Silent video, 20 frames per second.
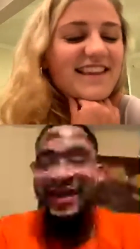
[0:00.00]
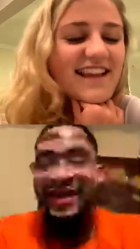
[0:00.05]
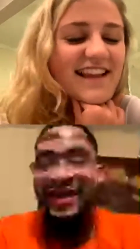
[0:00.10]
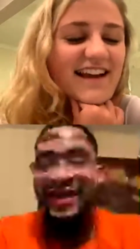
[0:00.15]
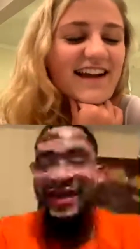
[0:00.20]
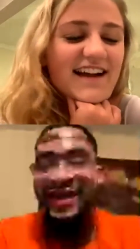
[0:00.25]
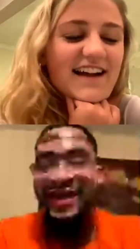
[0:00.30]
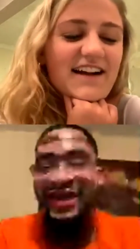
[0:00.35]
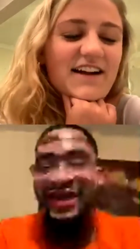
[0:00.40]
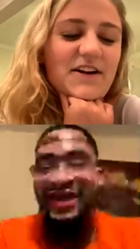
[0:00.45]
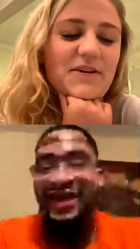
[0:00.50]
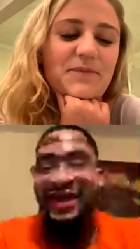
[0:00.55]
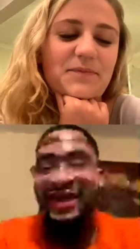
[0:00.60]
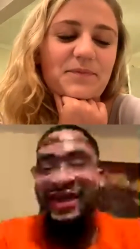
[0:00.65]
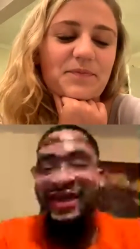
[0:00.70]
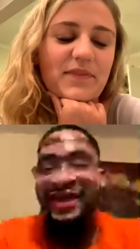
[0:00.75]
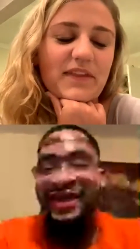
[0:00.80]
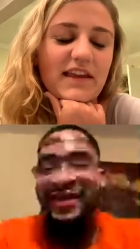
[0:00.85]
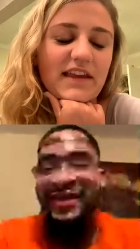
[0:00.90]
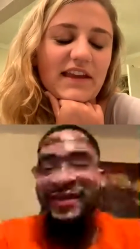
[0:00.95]
Speaker 1: um
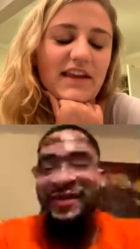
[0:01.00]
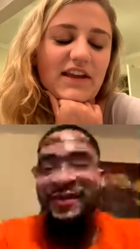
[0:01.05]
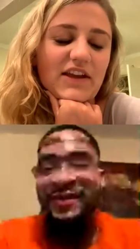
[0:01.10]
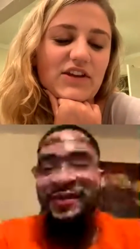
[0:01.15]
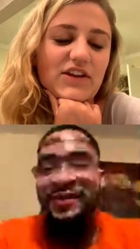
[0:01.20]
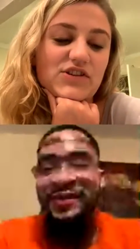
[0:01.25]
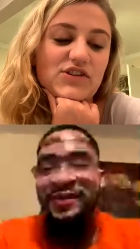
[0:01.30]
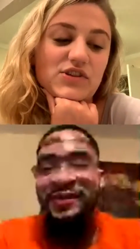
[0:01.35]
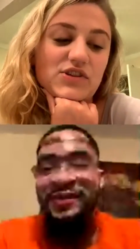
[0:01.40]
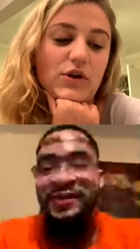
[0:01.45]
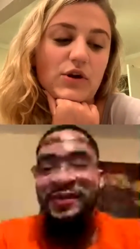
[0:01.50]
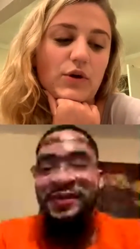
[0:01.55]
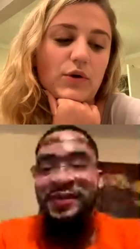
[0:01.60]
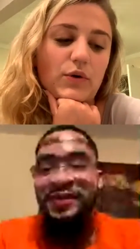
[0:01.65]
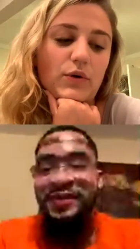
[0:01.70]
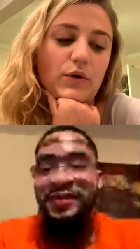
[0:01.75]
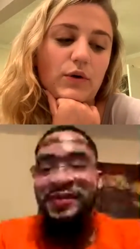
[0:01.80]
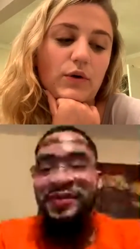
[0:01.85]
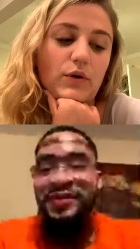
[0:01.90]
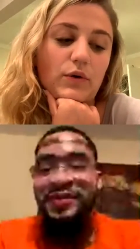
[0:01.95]

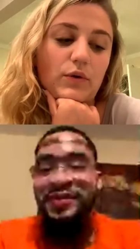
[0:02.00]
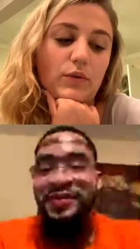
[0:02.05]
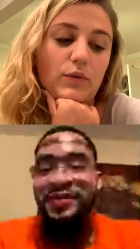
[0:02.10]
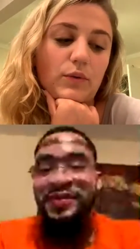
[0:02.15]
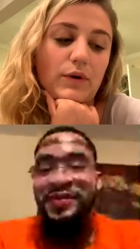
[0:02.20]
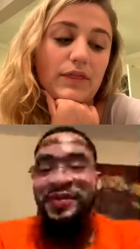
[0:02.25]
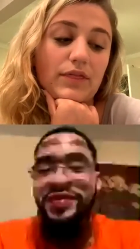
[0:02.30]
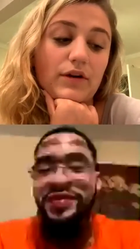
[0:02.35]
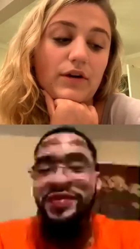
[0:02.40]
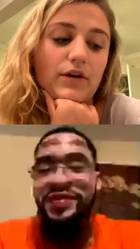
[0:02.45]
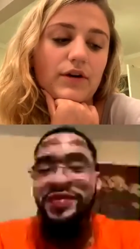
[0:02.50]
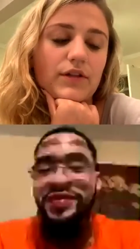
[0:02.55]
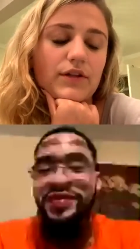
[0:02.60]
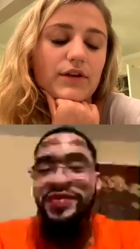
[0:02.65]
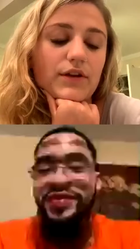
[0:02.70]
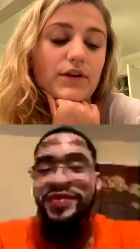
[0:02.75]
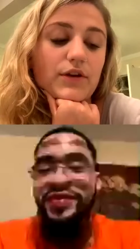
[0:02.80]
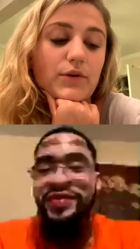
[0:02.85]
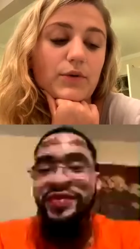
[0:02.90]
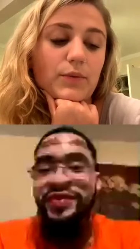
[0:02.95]
so with all
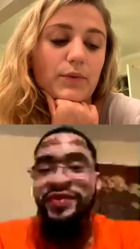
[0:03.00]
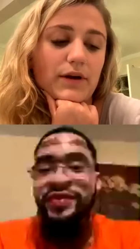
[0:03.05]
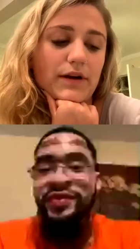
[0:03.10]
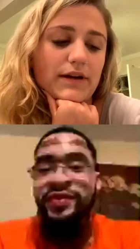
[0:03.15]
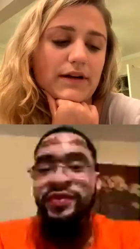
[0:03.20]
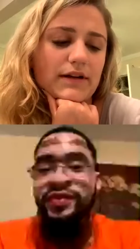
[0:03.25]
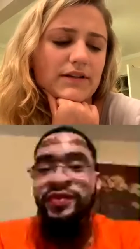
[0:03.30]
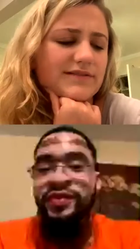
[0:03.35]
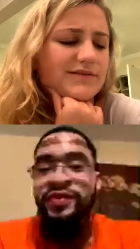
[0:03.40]
that you're working